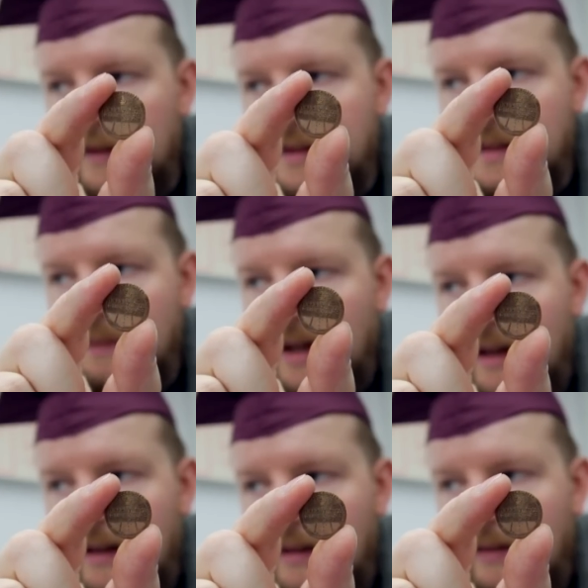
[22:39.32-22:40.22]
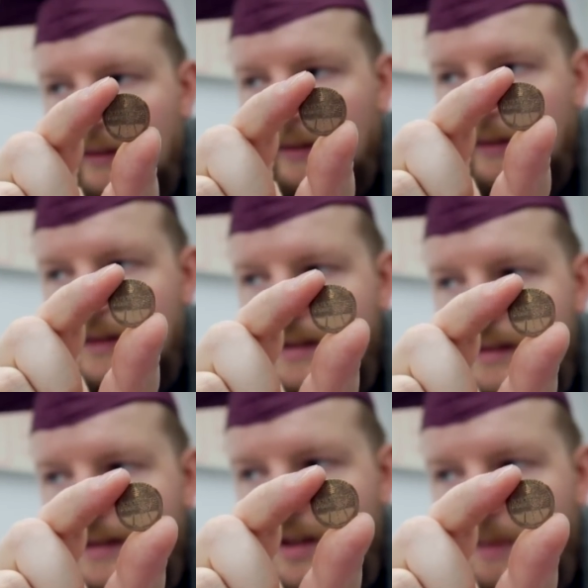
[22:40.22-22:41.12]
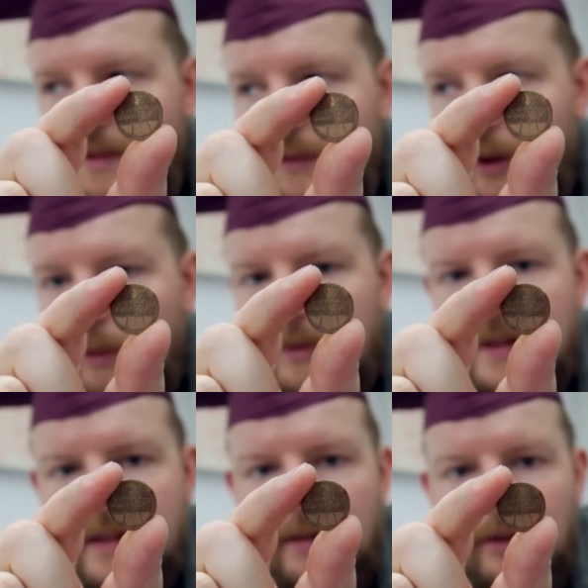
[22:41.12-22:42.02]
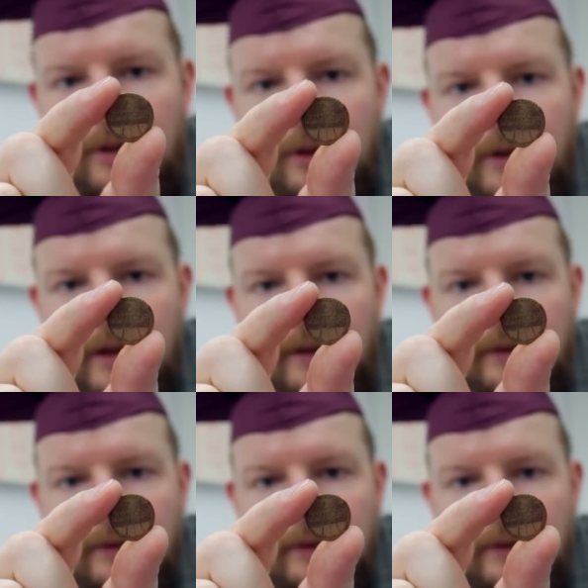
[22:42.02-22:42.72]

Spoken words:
This is Desert Bus for Hope. You see the logo there.